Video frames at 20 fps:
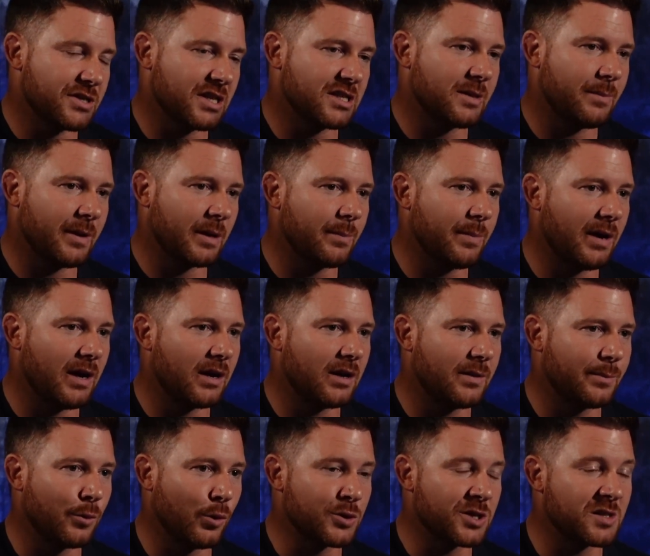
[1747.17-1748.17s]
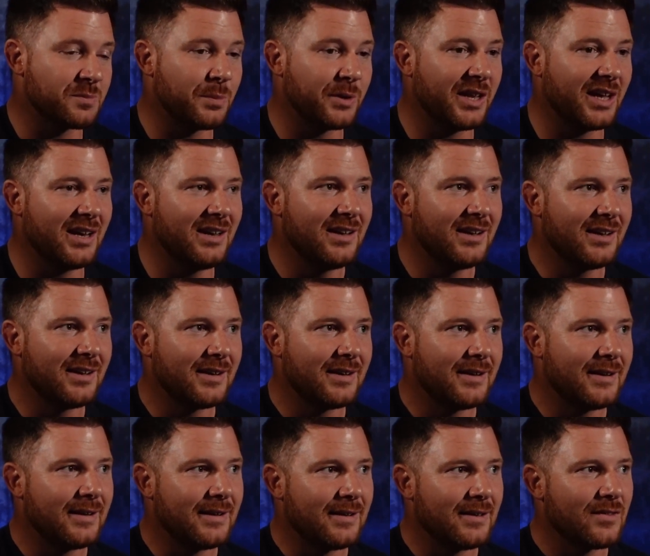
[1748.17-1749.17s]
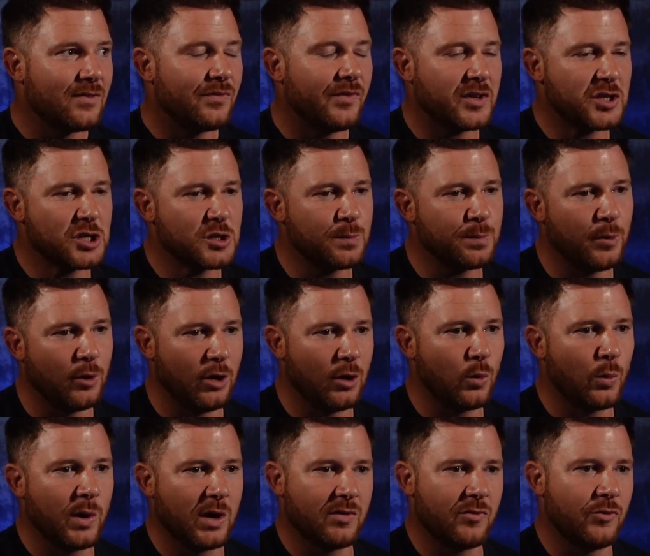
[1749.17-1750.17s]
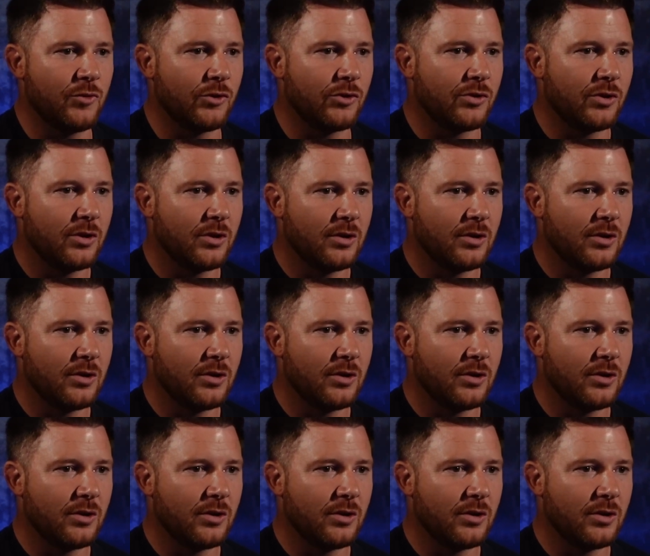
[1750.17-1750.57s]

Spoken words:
That's a big part of the process. But then this is probably where the